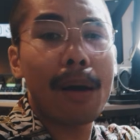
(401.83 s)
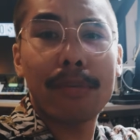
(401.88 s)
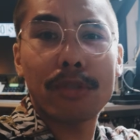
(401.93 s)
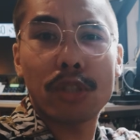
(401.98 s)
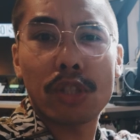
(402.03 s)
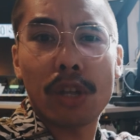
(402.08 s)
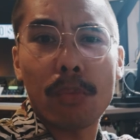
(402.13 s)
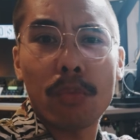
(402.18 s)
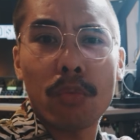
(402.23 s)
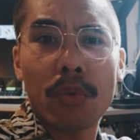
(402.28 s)

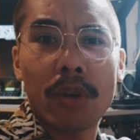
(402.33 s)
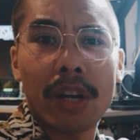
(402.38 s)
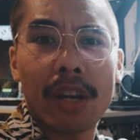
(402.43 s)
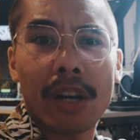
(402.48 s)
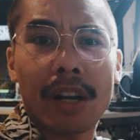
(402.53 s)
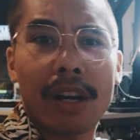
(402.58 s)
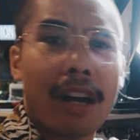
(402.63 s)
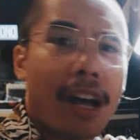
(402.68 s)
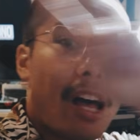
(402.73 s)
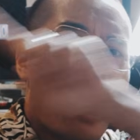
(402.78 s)

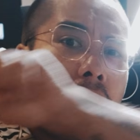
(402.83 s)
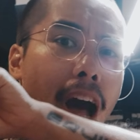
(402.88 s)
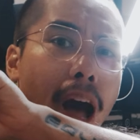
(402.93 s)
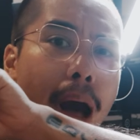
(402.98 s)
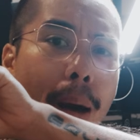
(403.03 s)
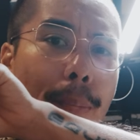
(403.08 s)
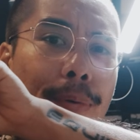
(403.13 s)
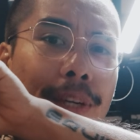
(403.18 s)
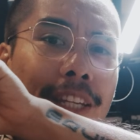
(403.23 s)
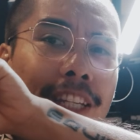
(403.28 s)
somewhere
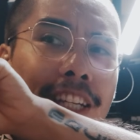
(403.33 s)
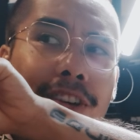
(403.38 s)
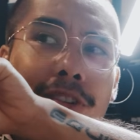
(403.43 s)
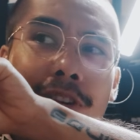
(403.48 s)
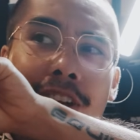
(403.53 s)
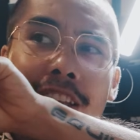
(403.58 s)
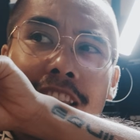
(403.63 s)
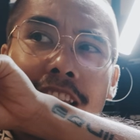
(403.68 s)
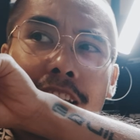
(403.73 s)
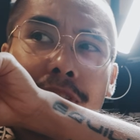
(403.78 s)
up here
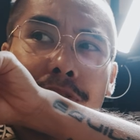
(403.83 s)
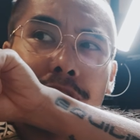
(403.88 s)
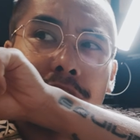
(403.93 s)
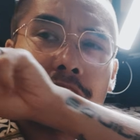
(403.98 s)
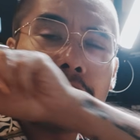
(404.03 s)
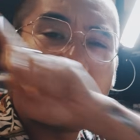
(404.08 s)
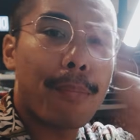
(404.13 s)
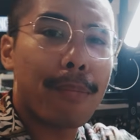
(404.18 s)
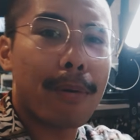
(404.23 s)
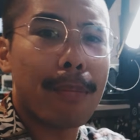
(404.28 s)
in the info
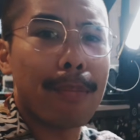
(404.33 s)
tab